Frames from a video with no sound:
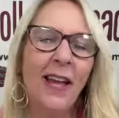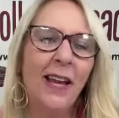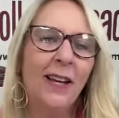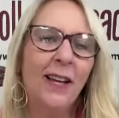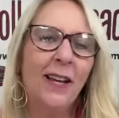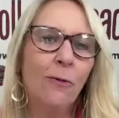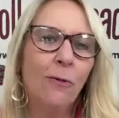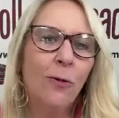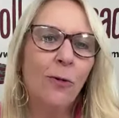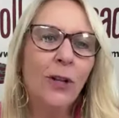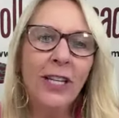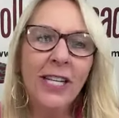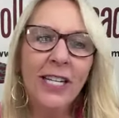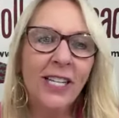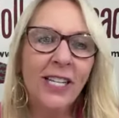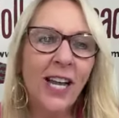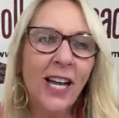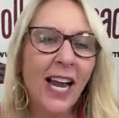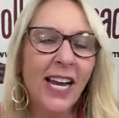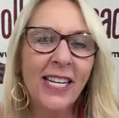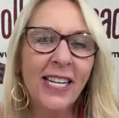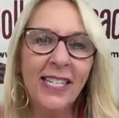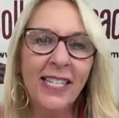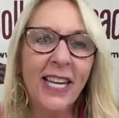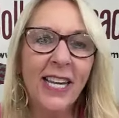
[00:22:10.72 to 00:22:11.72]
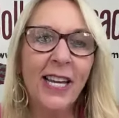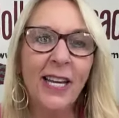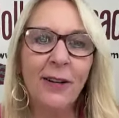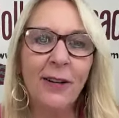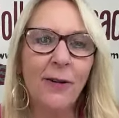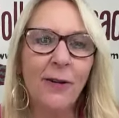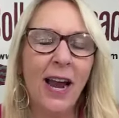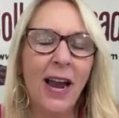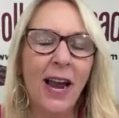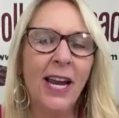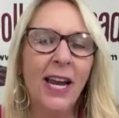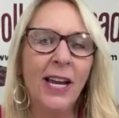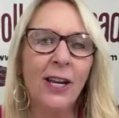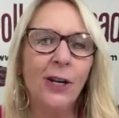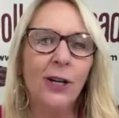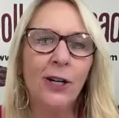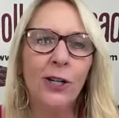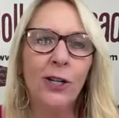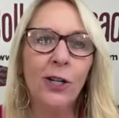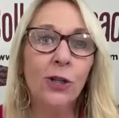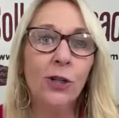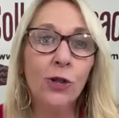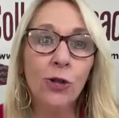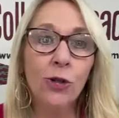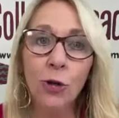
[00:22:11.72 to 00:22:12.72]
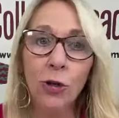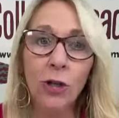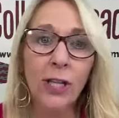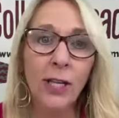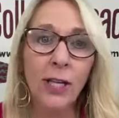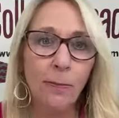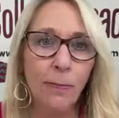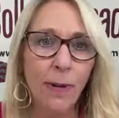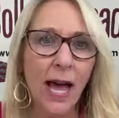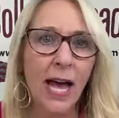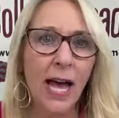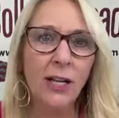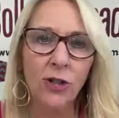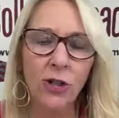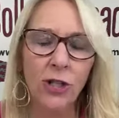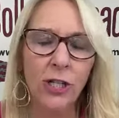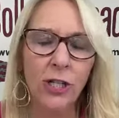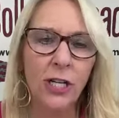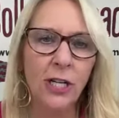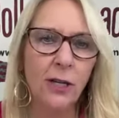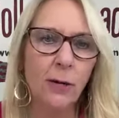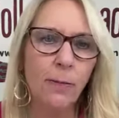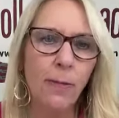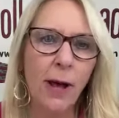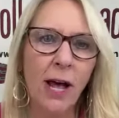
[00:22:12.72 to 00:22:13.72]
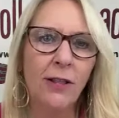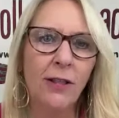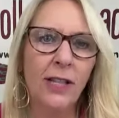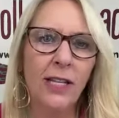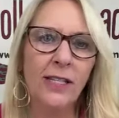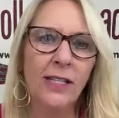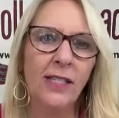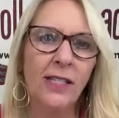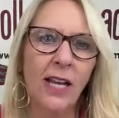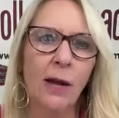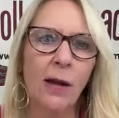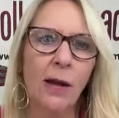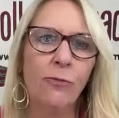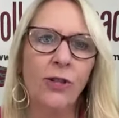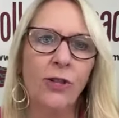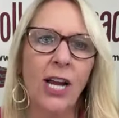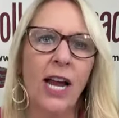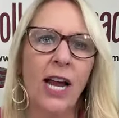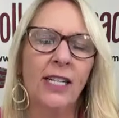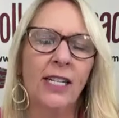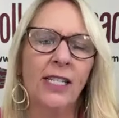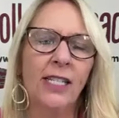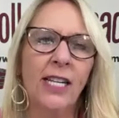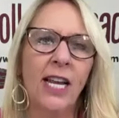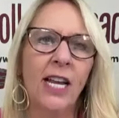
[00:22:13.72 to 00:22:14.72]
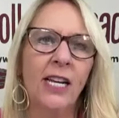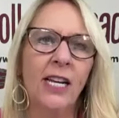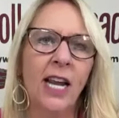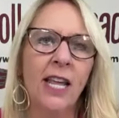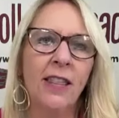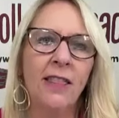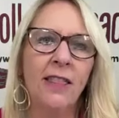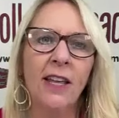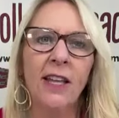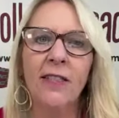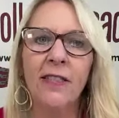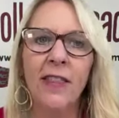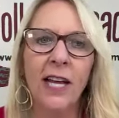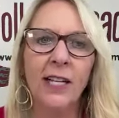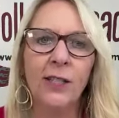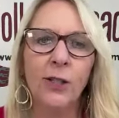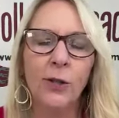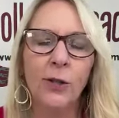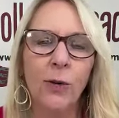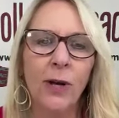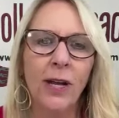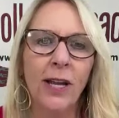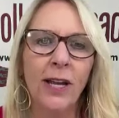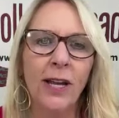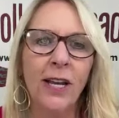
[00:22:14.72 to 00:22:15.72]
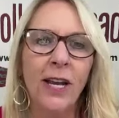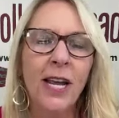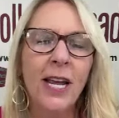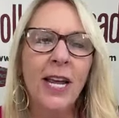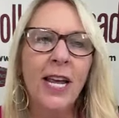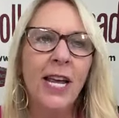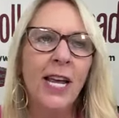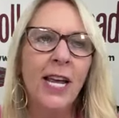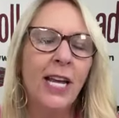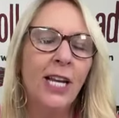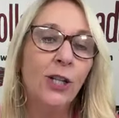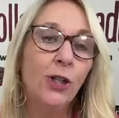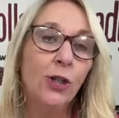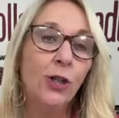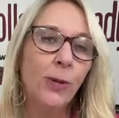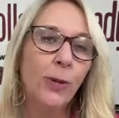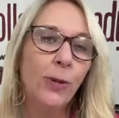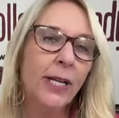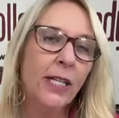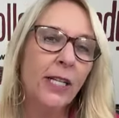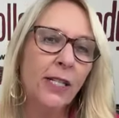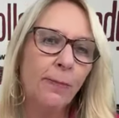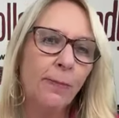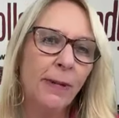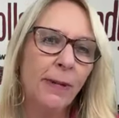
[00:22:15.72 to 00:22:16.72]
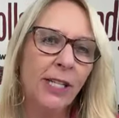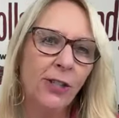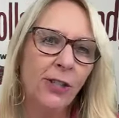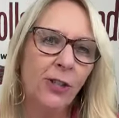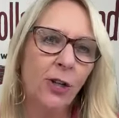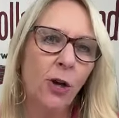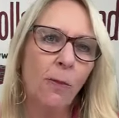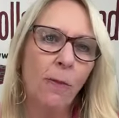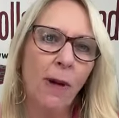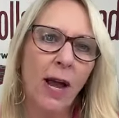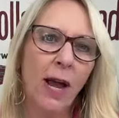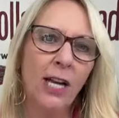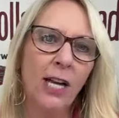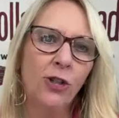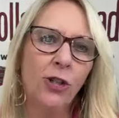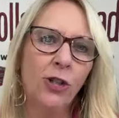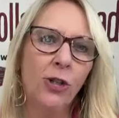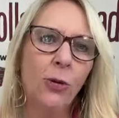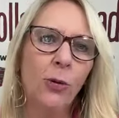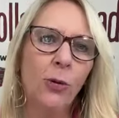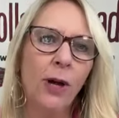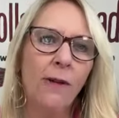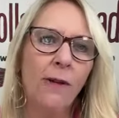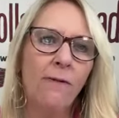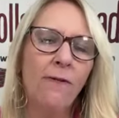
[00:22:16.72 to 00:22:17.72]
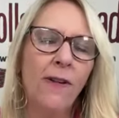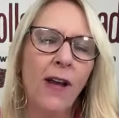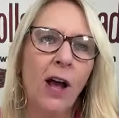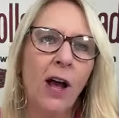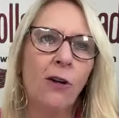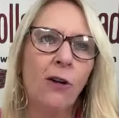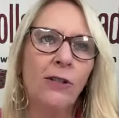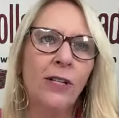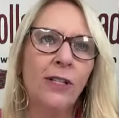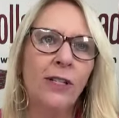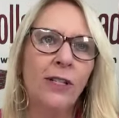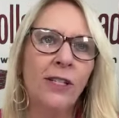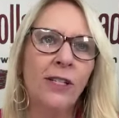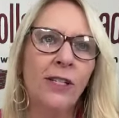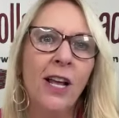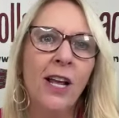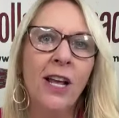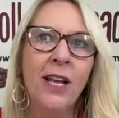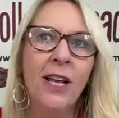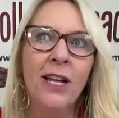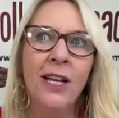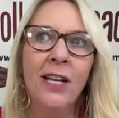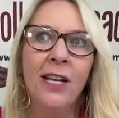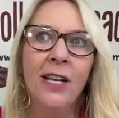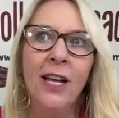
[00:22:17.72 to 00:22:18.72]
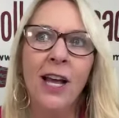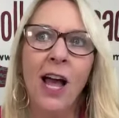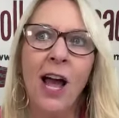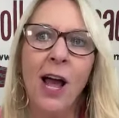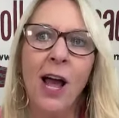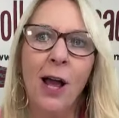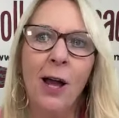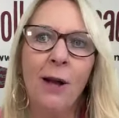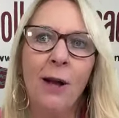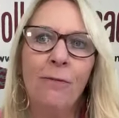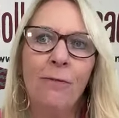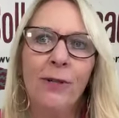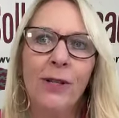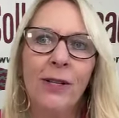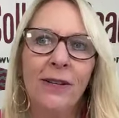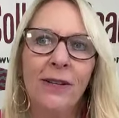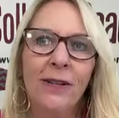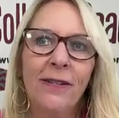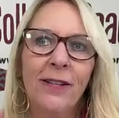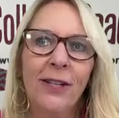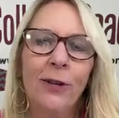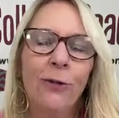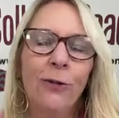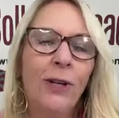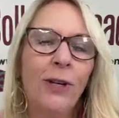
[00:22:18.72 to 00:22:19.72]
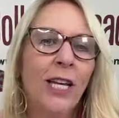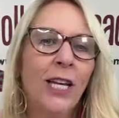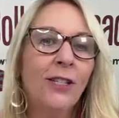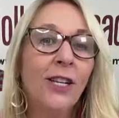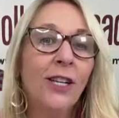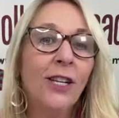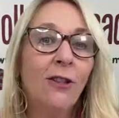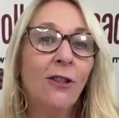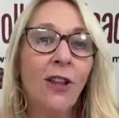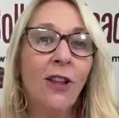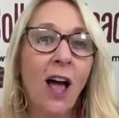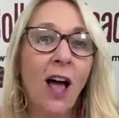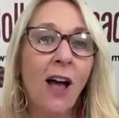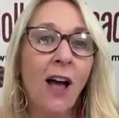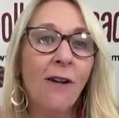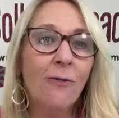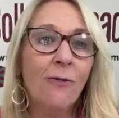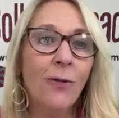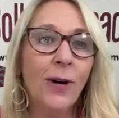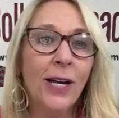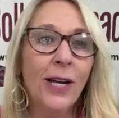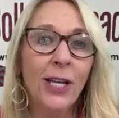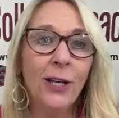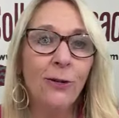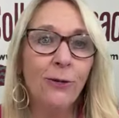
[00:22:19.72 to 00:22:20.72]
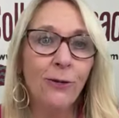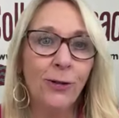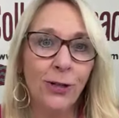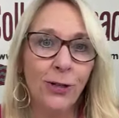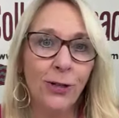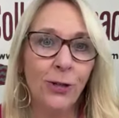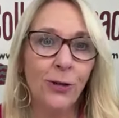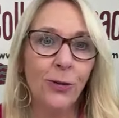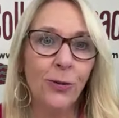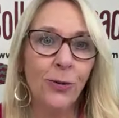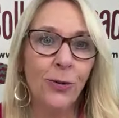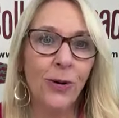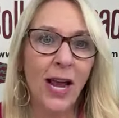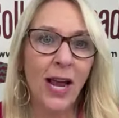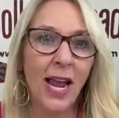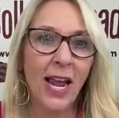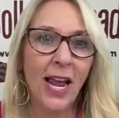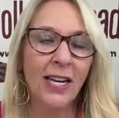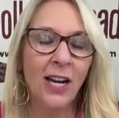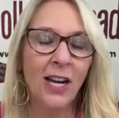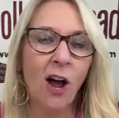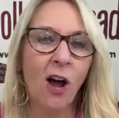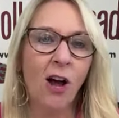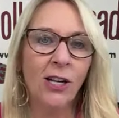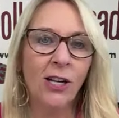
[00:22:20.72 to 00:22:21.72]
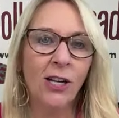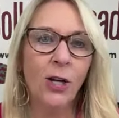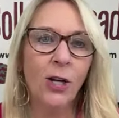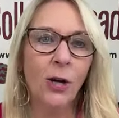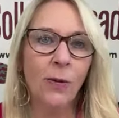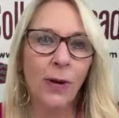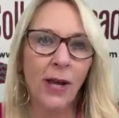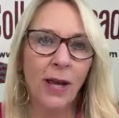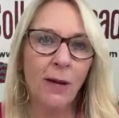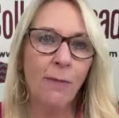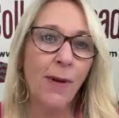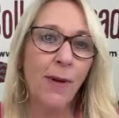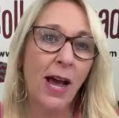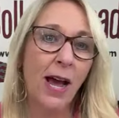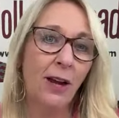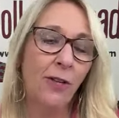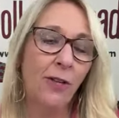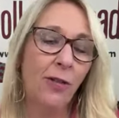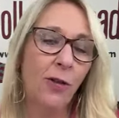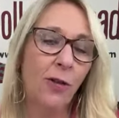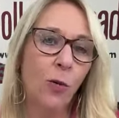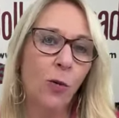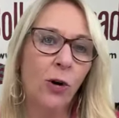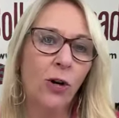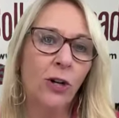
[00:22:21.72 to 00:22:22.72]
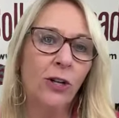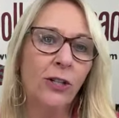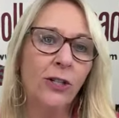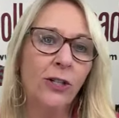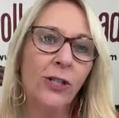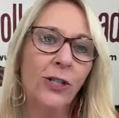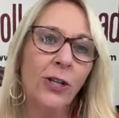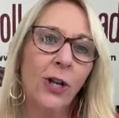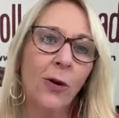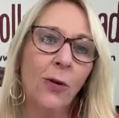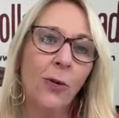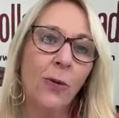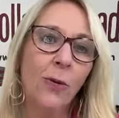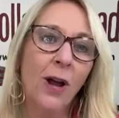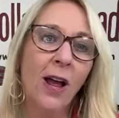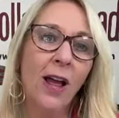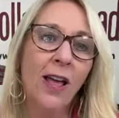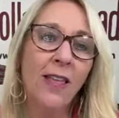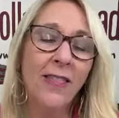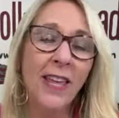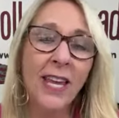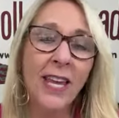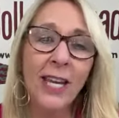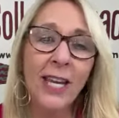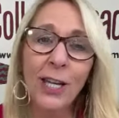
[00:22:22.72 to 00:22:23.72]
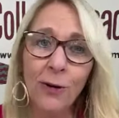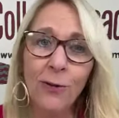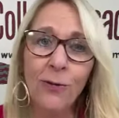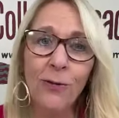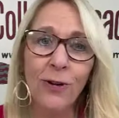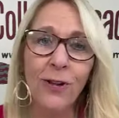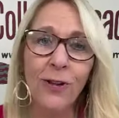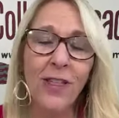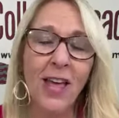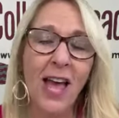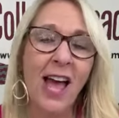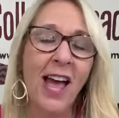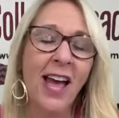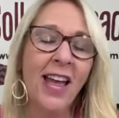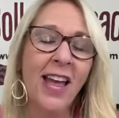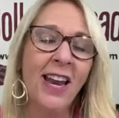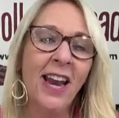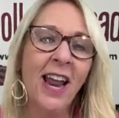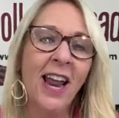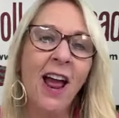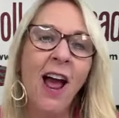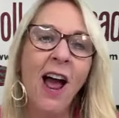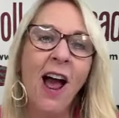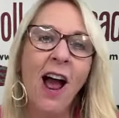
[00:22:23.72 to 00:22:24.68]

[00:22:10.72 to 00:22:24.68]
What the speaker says: that really ties in, right? You're truly passionate about this subject, and I think that's what intrigues me so much. You have found you get to love what you do and also impact the world. So thank you for that.